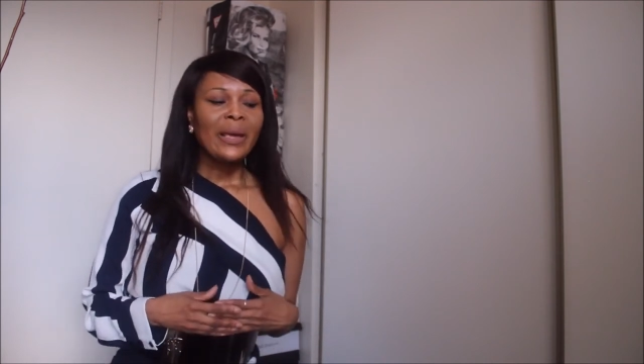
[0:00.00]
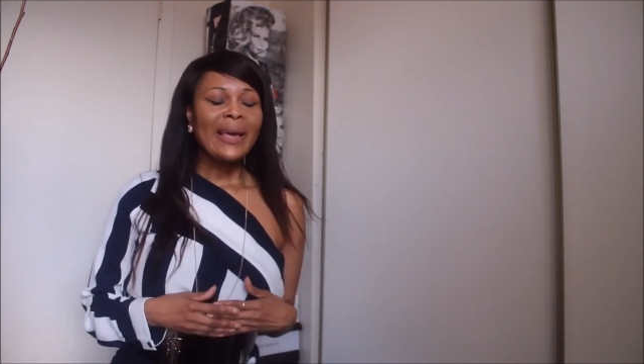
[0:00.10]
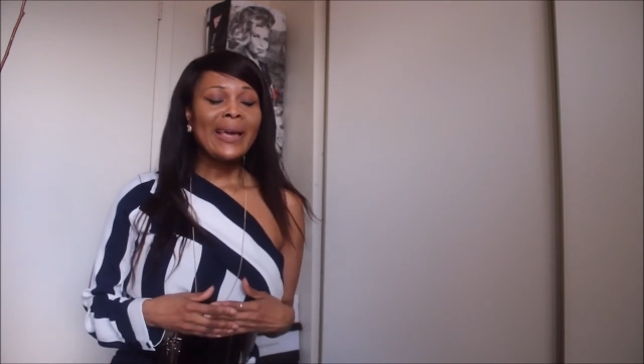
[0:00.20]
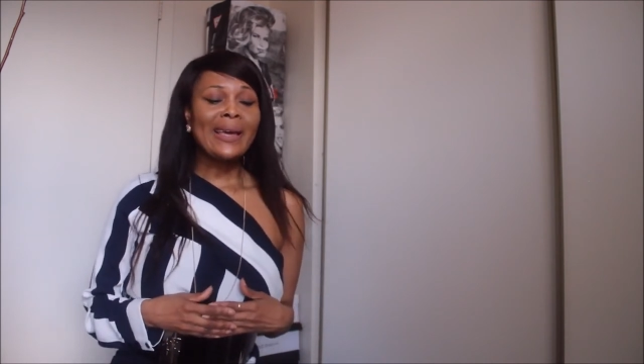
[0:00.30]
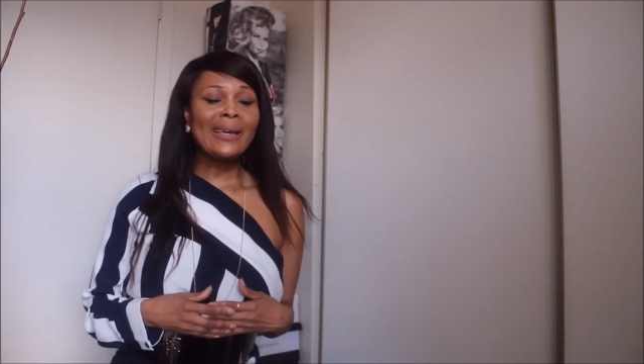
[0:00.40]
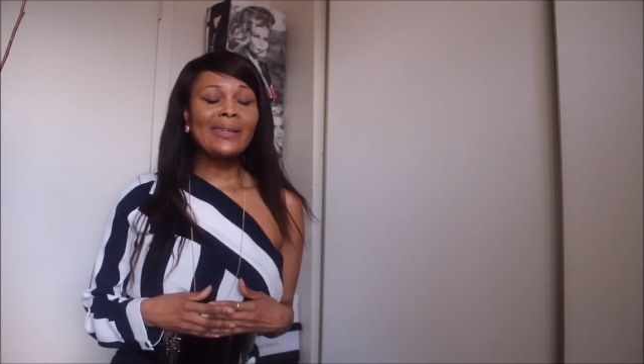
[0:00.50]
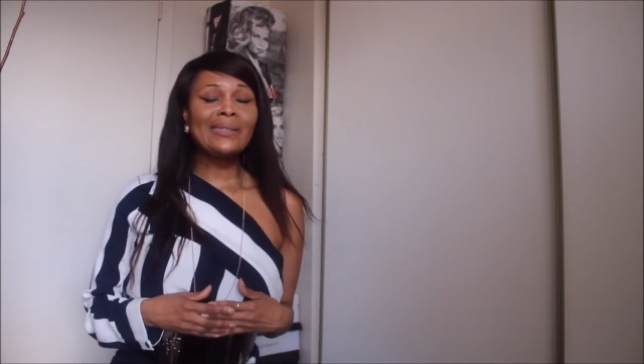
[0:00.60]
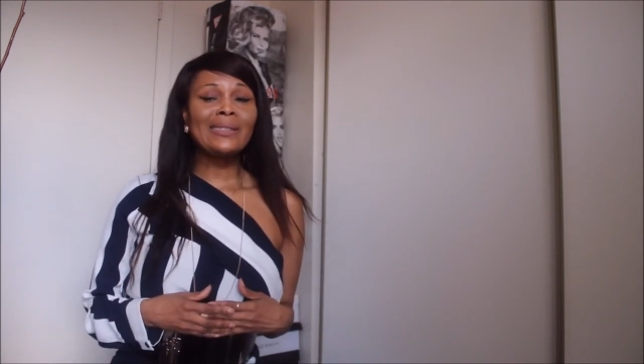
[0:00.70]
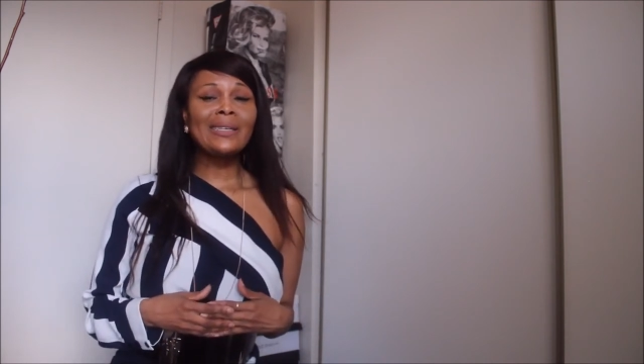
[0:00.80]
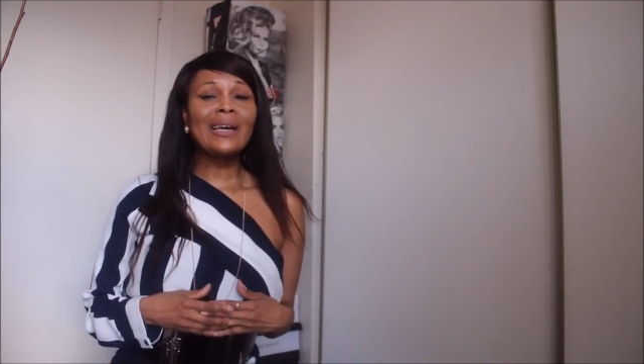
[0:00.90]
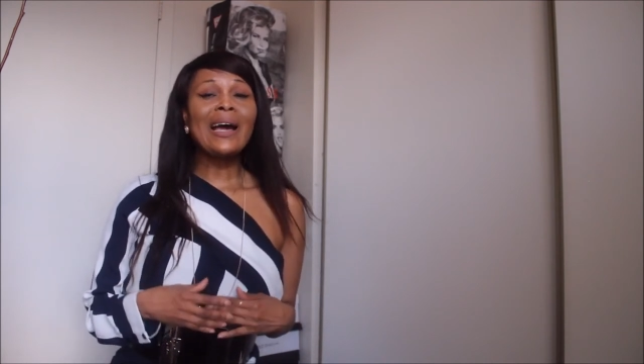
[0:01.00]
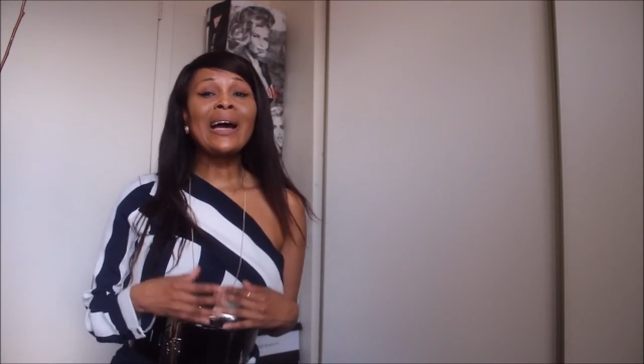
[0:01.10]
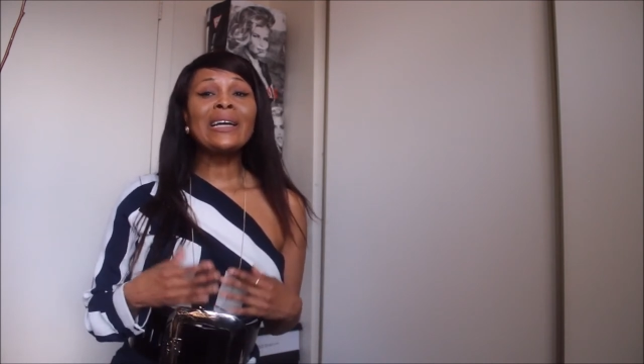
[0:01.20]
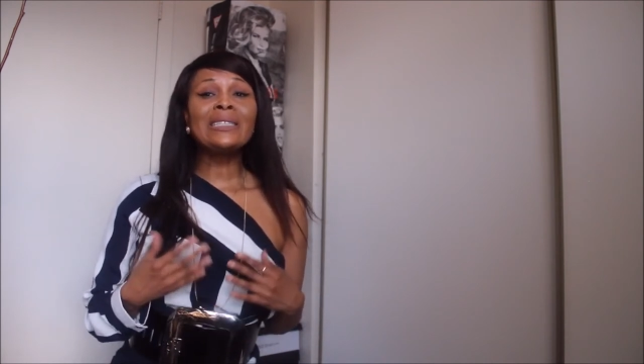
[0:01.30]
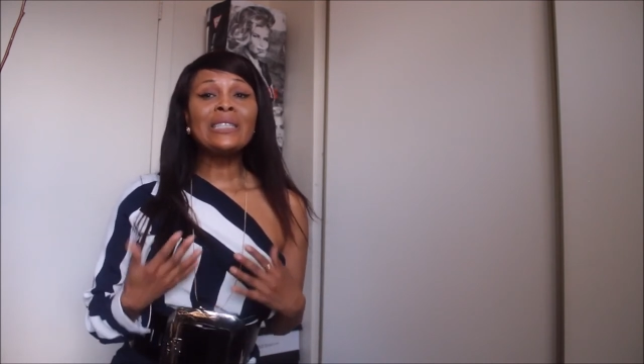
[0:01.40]
and
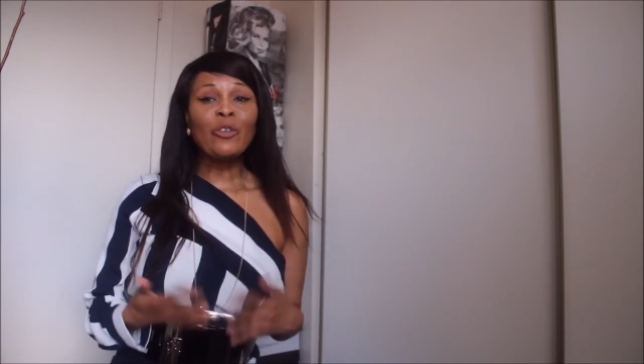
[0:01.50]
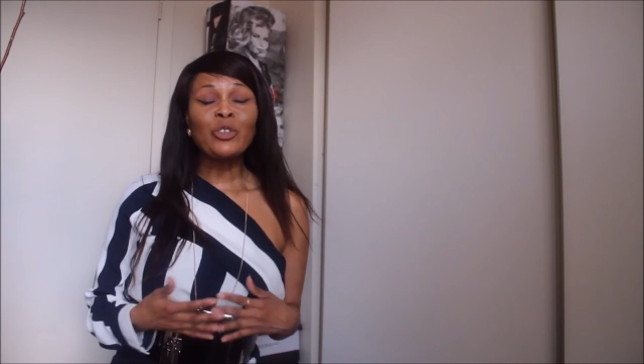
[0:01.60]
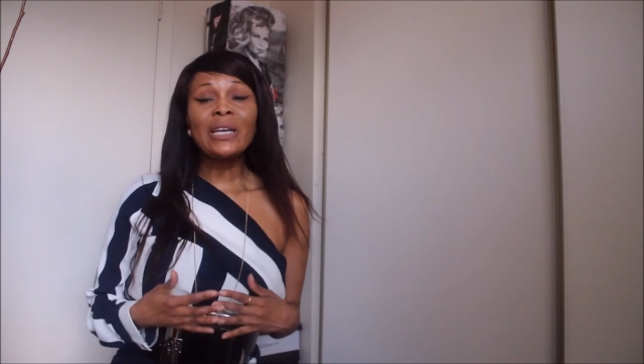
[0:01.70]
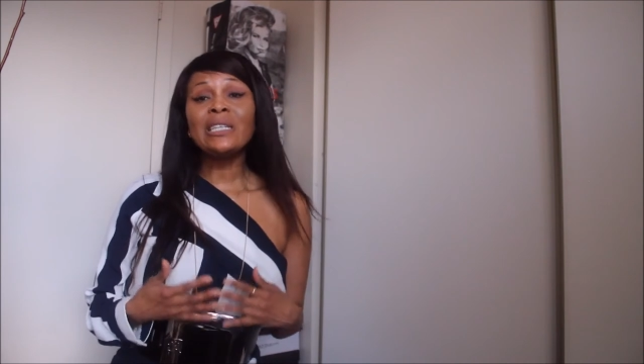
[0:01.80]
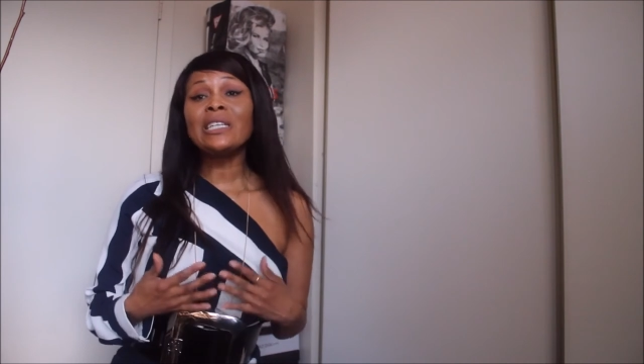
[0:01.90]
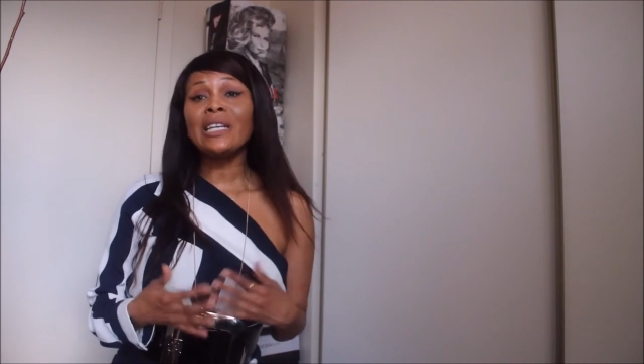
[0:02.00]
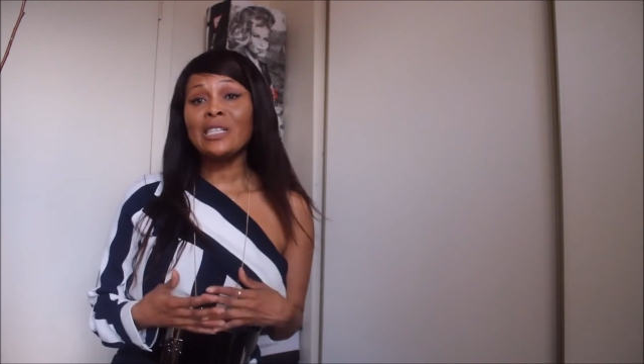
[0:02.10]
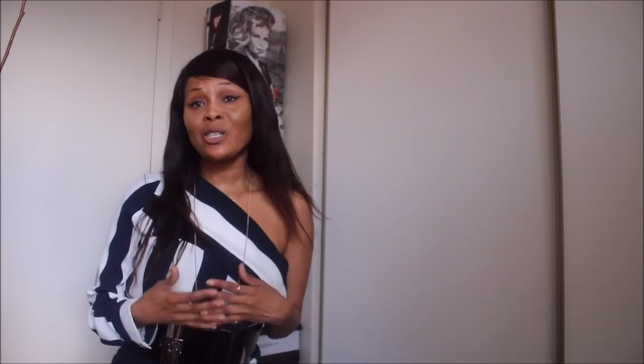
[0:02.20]
I definitely need